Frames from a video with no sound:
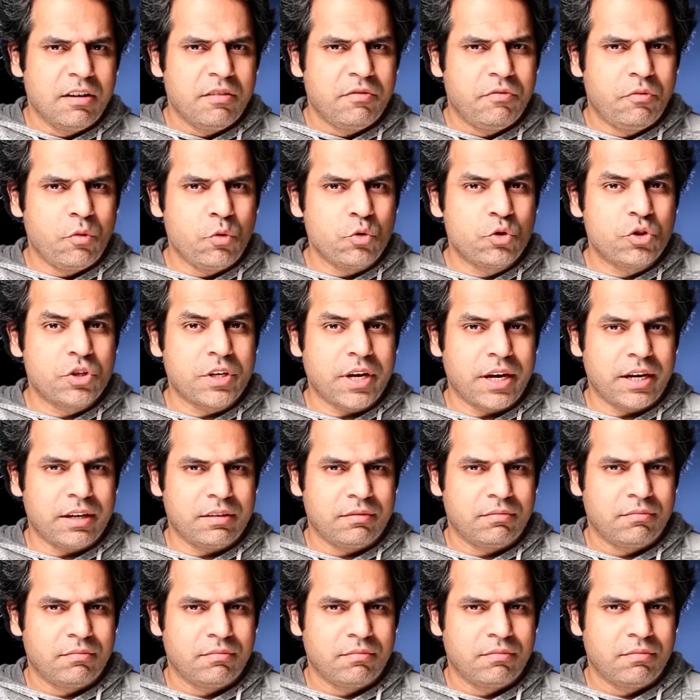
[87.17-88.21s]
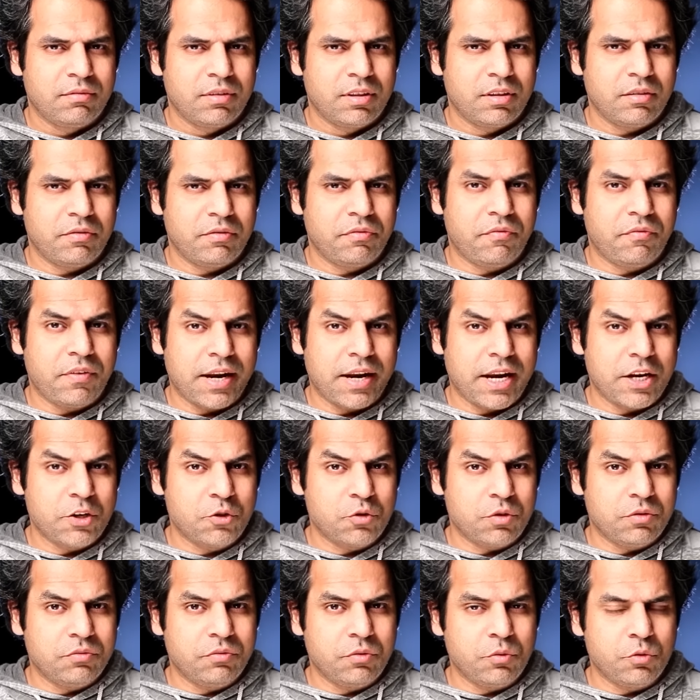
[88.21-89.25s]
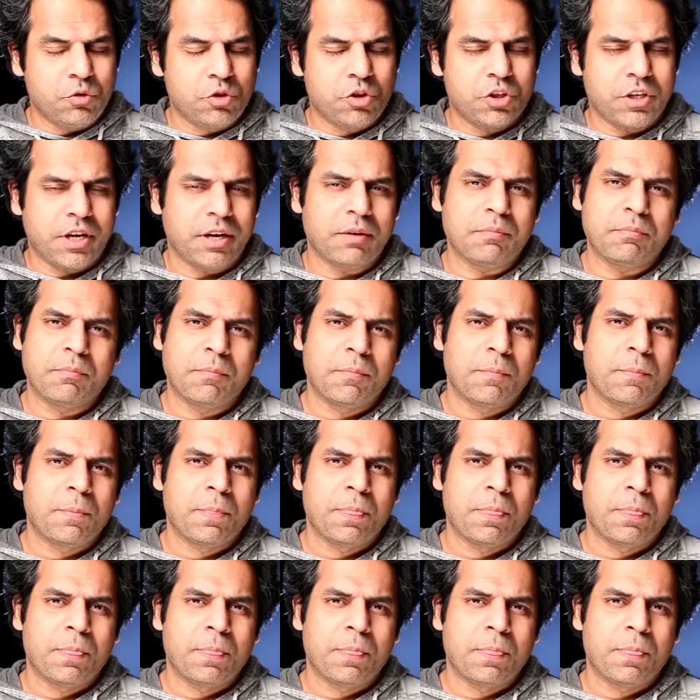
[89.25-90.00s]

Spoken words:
food chain. The financial food chain.